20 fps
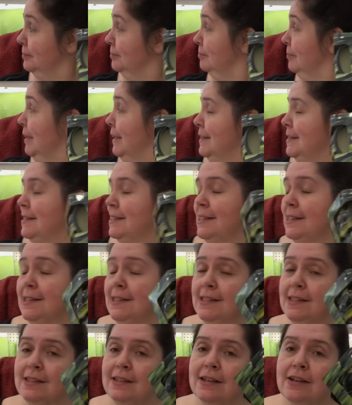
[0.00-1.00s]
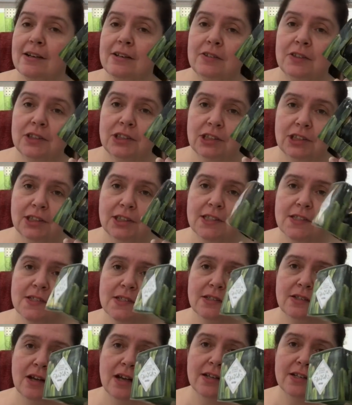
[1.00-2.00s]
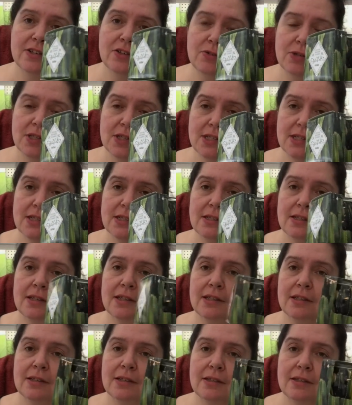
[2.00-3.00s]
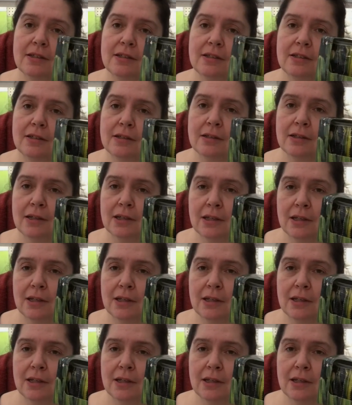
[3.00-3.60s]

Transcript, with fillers: my assistant there. She's not interested in uh,